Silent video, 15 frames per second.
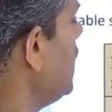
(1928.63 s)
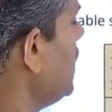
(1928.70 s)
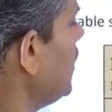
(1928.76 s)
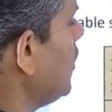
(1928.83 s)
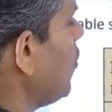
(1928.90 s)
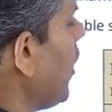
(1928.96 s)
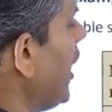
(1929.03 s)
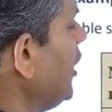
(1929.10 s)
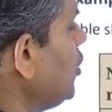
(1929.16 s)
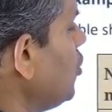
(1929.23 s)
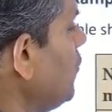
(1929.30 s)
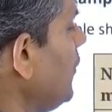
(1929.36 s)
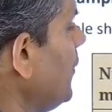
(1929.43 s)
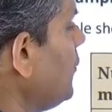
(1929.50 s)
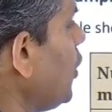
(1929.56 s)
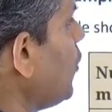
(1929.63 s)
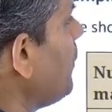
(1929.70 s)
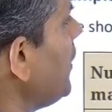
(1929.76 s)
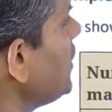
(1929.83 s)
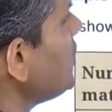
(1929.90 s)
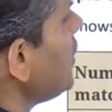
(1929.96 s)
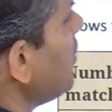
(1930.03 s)
Why 250
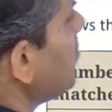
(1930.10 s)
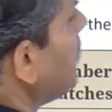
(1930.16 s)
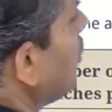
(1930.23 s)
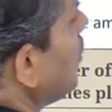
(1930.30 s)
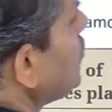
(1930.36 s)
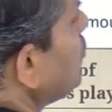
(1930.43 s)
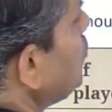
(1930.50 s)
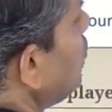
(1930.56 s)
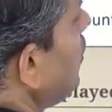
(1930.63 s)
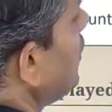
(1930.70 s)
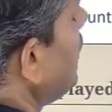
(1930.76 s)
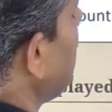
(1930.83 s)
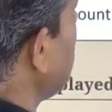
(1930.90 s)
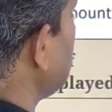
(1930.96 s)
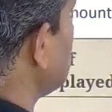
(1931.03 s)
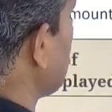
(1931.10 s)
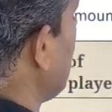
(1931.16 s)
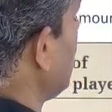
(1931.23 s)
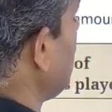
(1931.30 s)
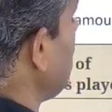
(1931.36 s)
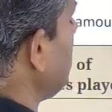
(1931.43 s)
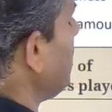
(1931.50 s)
rupees? Because 200 is
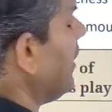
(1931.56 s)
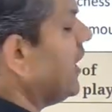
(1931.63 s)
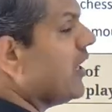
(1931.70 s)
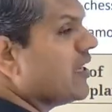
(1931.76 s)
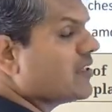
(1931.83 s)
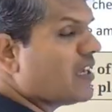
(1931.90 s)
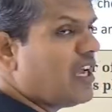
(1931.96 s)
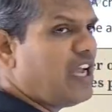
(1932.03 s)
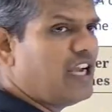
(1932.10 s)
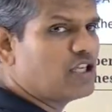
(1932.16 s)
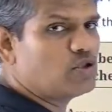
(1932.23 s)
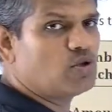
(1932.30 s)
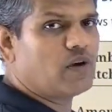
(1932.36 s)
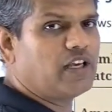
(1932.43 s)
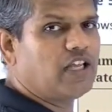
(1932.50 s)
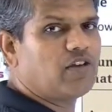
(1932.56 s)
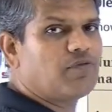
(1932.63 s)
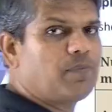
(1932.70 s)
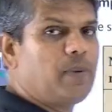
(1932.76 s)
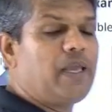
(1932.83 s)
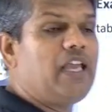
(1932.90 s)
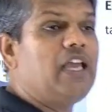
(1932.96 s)
already paid as a joining
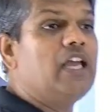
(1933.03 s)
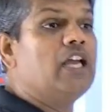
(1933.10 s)
fee.